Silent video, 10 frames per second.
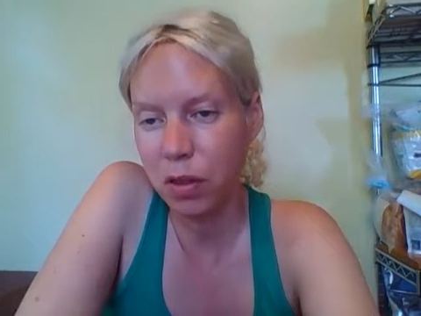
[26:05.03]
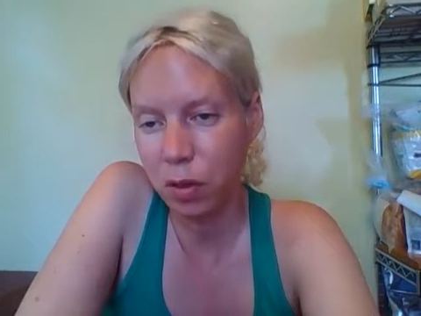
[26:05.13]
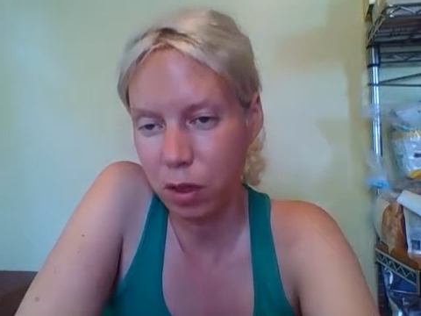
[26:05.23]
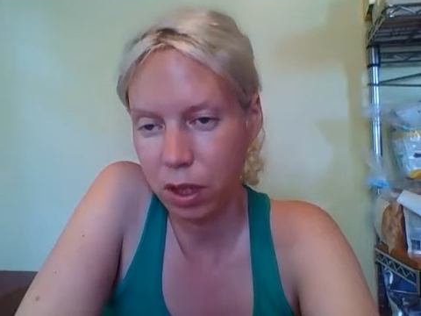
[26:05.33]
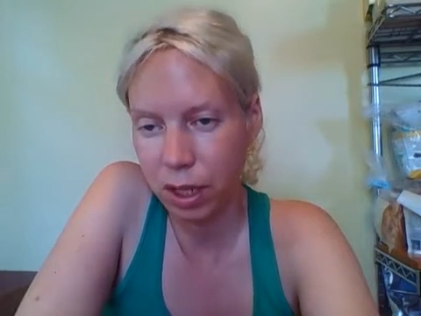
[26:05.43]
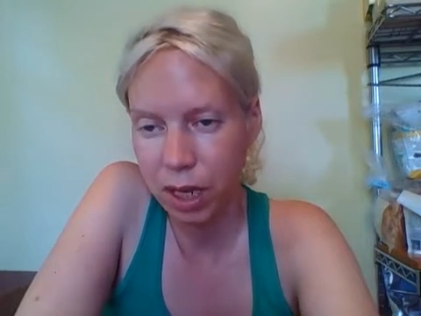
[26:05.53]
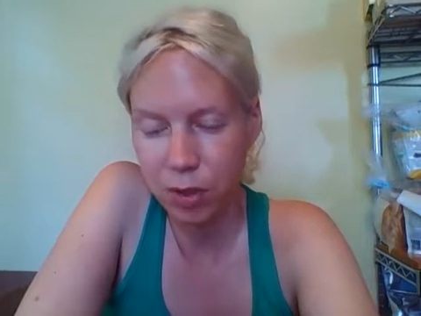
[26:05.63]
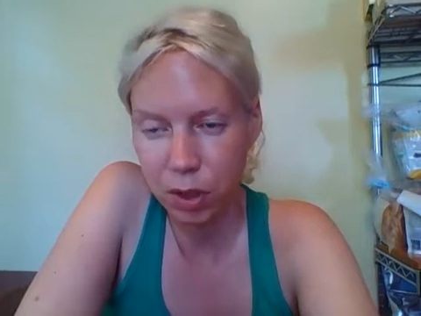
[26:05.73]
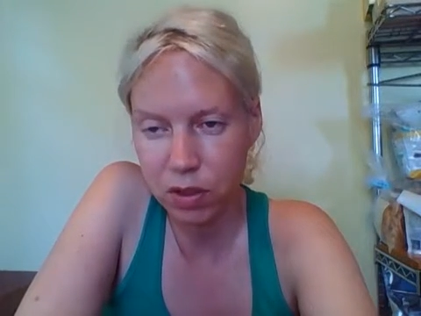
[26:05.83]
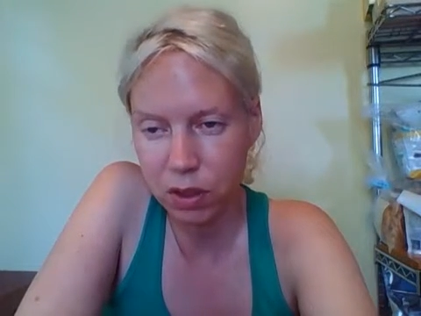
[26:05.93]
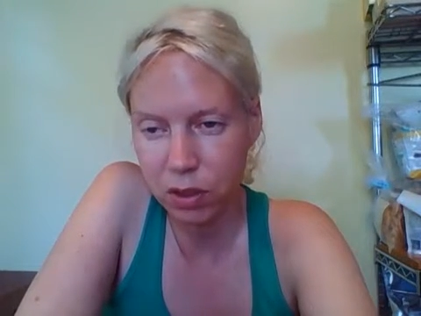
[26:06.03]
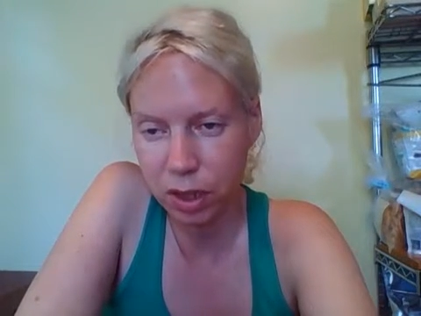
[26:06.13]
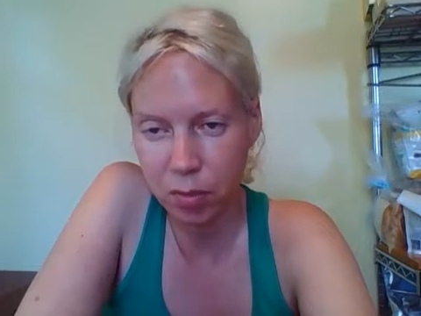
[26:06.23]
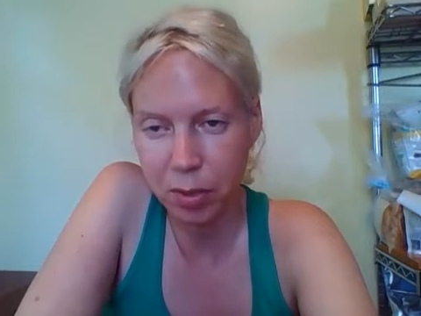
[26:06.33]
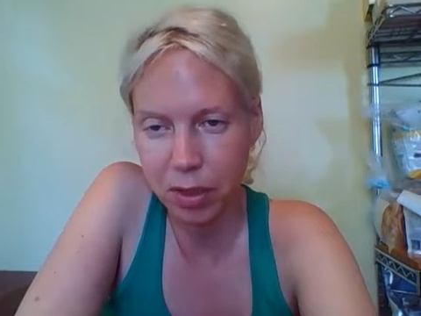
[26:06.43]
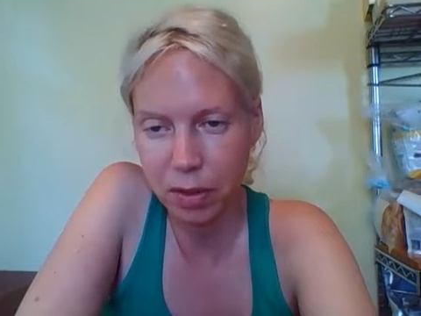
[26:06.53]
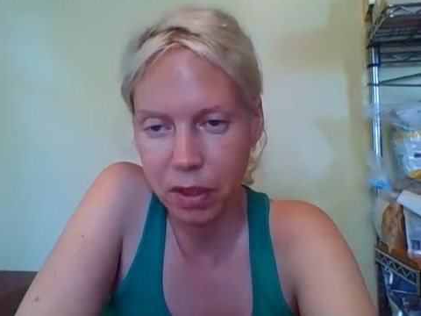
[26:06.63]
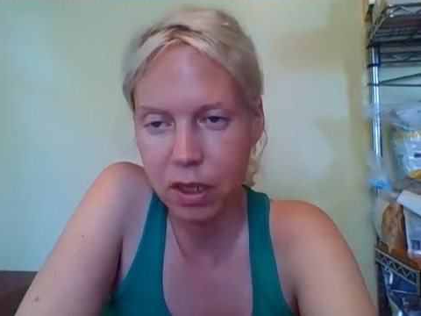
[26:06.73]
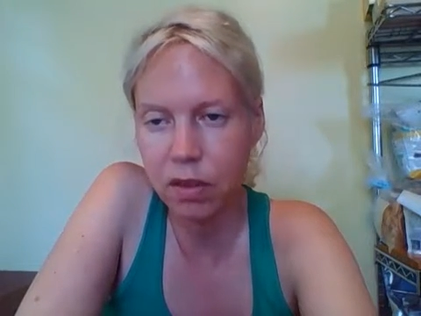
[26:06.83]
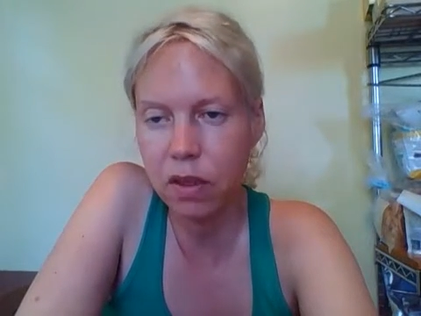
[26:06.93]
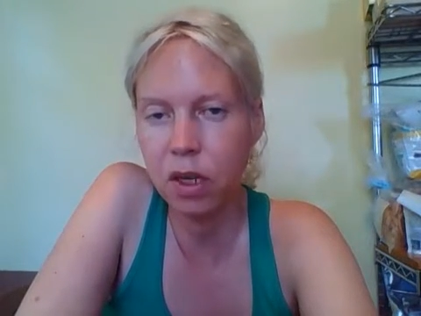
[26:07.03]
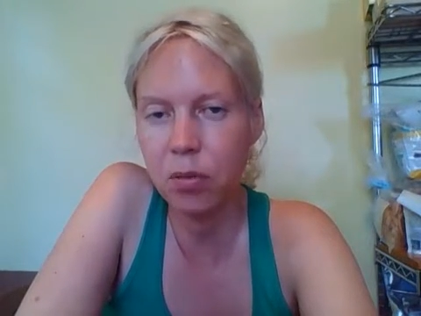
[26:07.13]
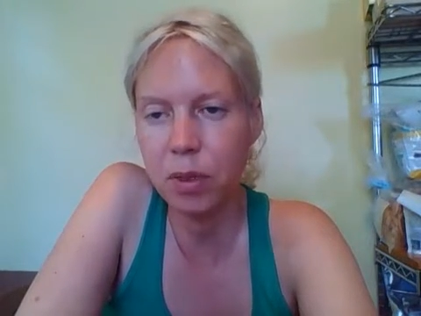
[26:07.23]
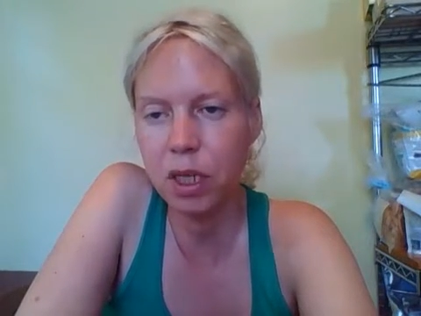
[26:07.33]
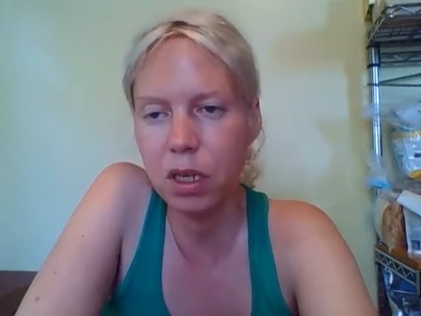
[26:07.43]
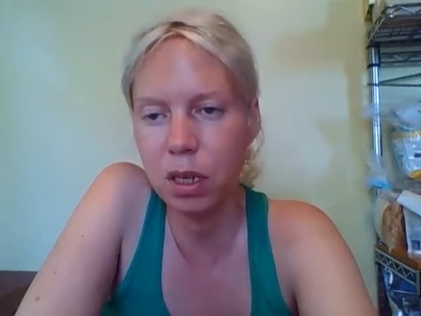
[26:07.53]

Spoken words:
They were like, have you considered Helminthic therapy?